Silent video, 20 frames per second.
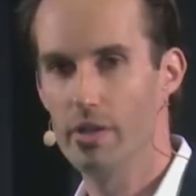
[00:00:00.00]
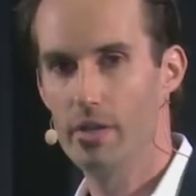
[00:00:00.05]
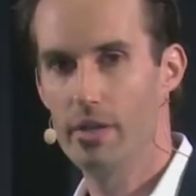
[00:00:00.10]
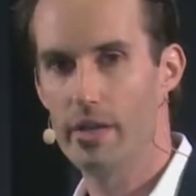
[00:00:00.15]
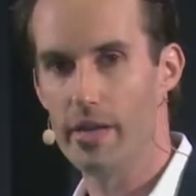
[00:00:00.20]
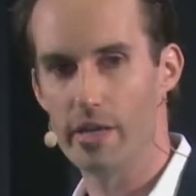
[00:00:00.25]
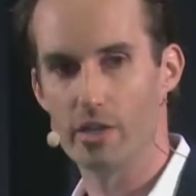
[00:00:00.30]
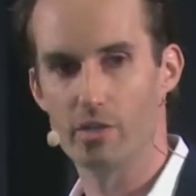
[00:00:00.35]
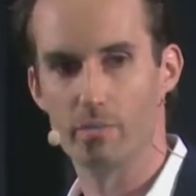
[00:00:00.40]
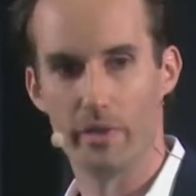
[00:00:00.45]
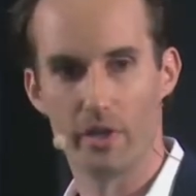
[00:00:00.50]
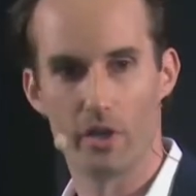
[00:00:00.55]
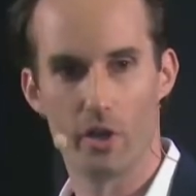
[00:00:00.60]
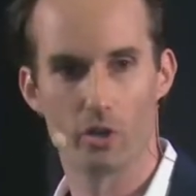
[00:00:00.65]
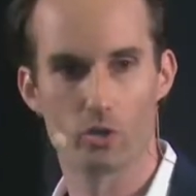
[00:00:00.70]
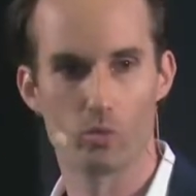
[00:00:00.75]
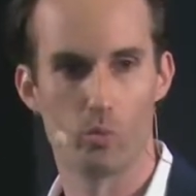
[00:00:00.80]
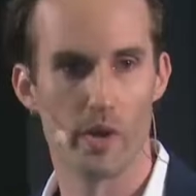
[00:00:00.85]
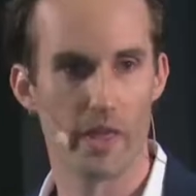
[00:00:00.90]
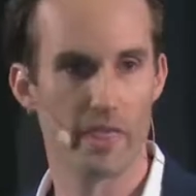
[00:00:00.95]
is
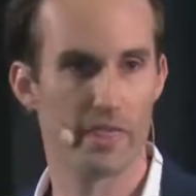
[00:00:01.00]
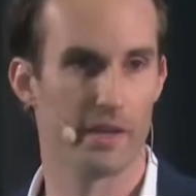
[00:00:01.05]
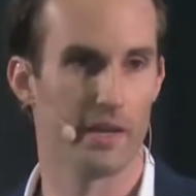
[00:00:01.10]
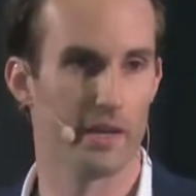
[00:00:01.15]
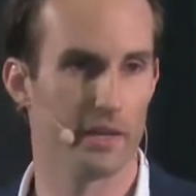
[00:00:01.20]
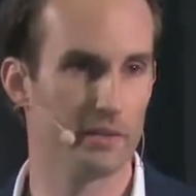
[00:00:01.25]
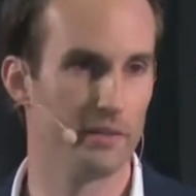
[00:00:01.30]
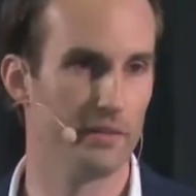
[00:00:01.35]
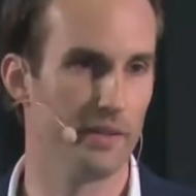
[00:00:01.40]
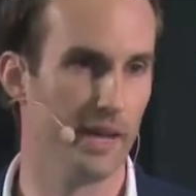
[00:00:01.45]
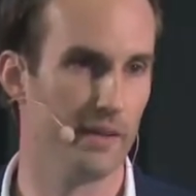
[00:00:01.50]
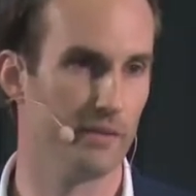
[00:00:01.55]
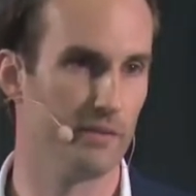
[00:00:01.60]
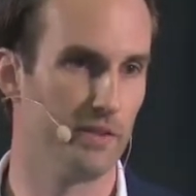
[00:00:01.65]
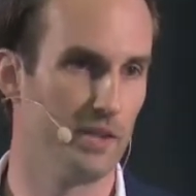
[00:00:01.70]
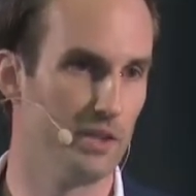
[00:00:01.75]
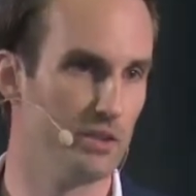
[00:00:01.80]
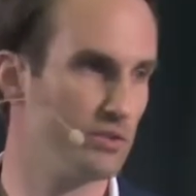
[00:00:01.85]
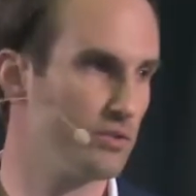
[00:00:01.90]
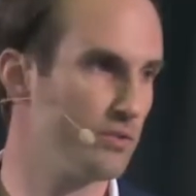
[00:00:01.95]
because we think that
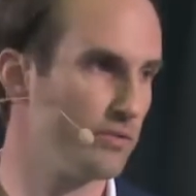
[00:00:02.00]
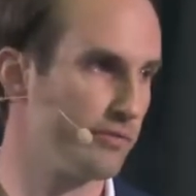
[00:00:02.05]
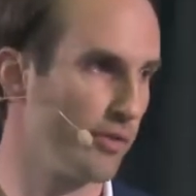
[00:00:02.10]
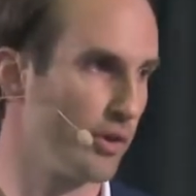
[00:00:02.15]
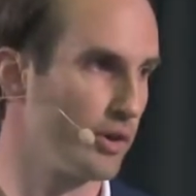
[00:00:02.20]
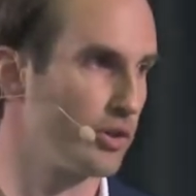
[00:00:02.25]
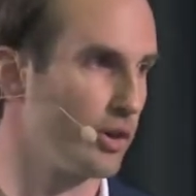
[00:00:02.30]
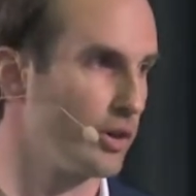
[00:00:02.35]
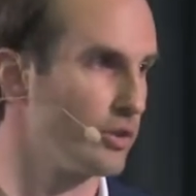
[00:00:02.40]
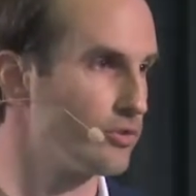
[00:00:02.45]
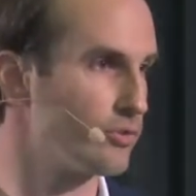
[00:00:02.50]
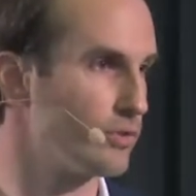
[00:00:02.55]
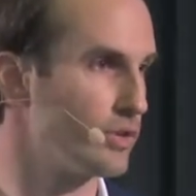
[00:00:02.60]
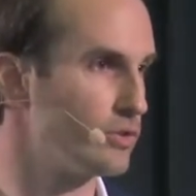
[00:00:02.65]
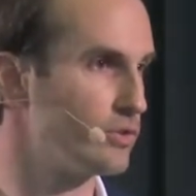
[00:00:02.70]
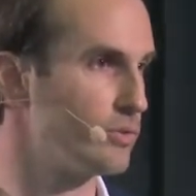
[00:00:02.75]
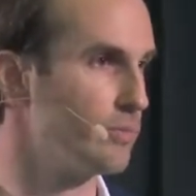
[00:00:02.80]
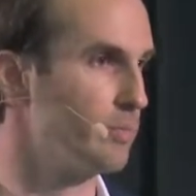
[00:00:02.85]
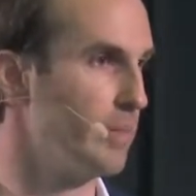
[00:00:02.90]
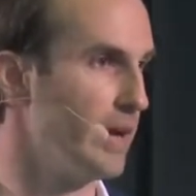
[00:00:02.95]
these 4
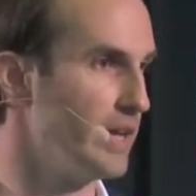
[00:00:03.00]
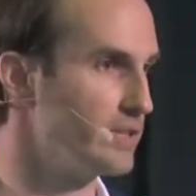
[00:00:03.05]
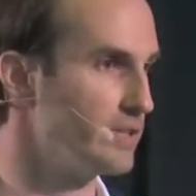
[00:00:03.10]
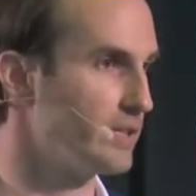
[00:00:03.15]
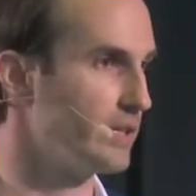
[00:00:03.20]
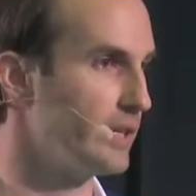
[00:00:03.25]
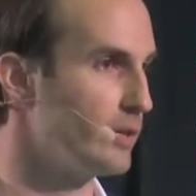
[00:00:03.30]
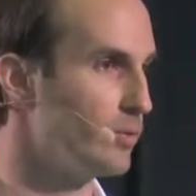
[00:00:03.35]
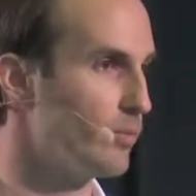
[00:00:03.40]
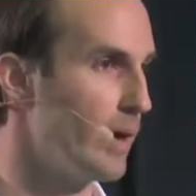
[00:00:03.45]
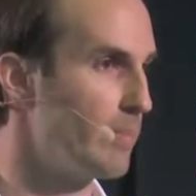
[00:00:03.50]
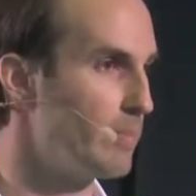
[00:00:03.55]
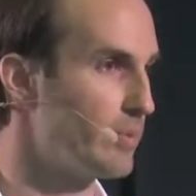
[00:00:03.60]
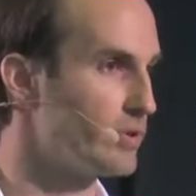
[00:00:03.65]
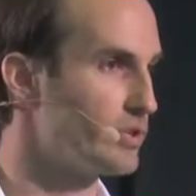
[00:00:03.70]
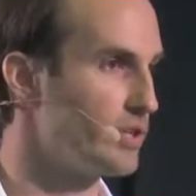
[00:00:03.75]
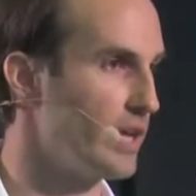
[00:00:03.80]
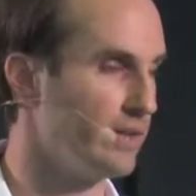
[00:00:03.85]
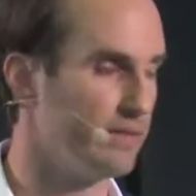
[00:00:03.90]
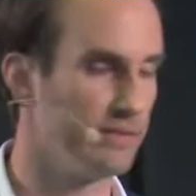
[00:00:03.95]
countries basically
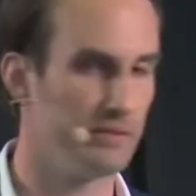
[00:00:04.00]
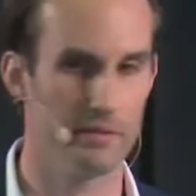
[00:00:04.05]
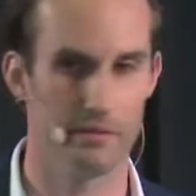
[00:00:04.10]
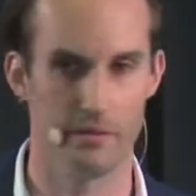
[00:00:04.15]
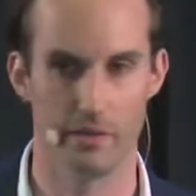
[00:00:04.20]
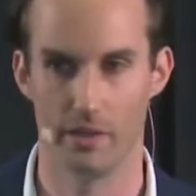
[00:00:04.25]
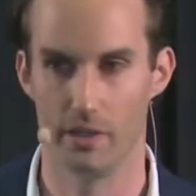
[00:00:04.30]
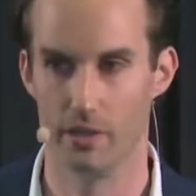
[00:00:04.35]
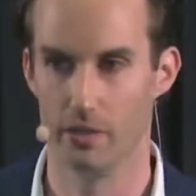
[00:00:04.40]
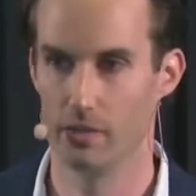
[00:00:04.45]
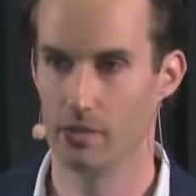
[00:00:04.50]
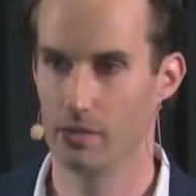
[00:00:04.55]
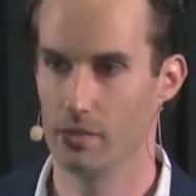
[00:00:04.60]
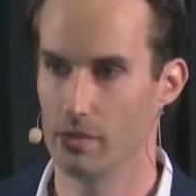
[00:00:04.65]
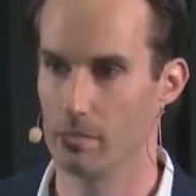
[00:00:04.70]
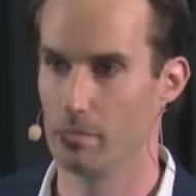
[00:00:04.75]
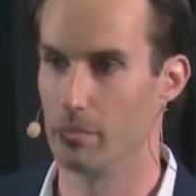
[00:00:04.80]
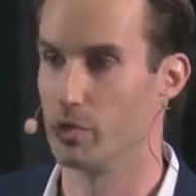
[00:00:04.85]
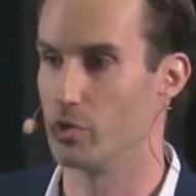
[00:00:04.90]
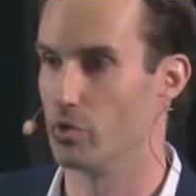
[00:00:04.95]
represent the
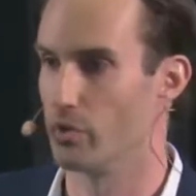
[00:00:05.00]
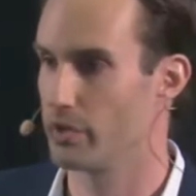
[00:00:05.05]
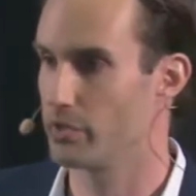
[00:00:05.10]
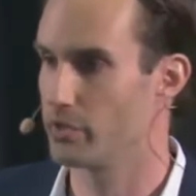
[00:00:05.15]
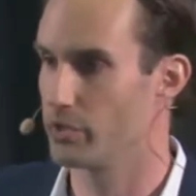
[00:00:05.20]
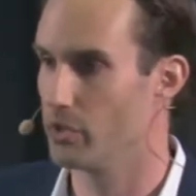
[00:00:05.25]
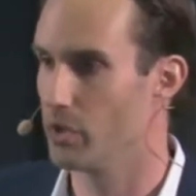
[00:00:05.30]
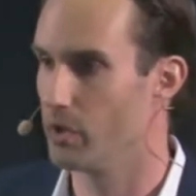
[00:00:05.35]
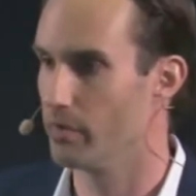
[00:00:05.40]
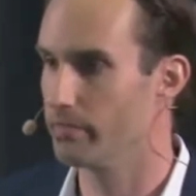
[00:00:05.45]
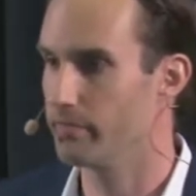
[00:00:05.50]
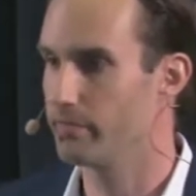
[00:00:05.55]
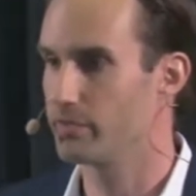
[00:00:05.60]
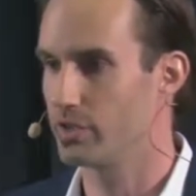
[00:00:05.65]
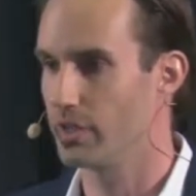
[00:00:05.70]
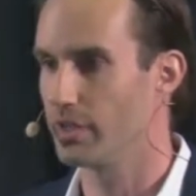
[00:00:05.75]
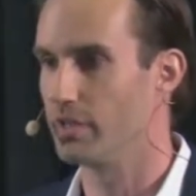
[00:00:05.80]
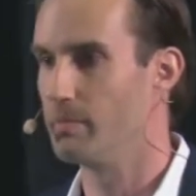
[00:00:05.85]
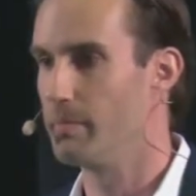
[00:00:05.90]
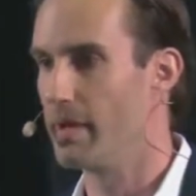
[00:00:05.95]
majority of
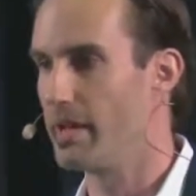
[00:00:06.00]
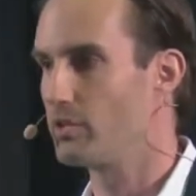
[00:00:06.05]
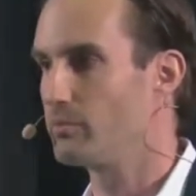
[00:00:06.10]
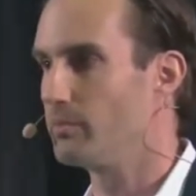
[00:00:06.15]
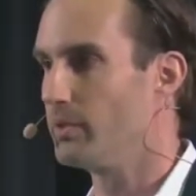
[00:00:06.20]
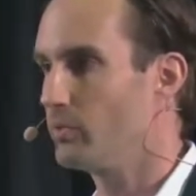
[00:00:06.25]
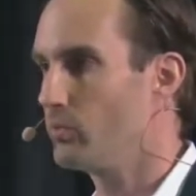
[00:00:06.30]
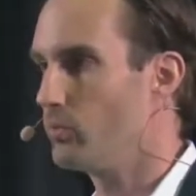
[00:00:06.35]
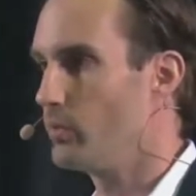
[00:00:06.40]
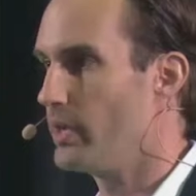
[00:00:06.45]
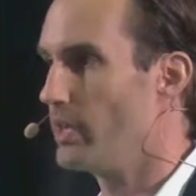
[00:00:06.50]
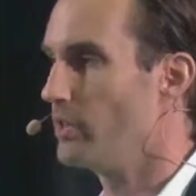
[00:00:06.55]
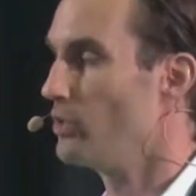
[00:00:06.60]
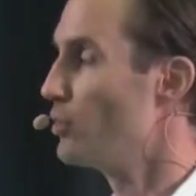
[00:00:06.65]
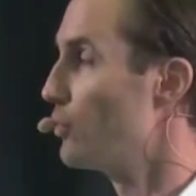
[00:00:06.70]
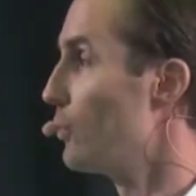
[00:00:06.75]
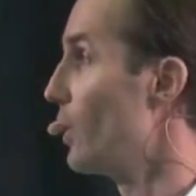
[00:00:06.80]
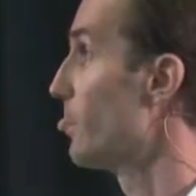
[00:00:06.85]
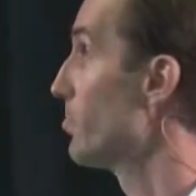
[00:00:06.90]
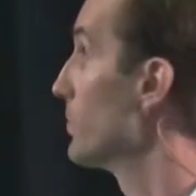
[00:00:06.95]
facility management within
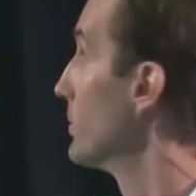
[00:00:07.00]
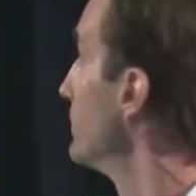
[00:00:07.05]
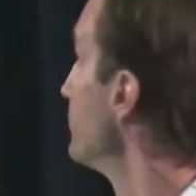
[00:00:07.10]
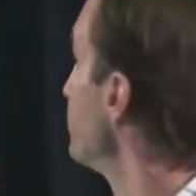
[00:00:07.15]
Europe.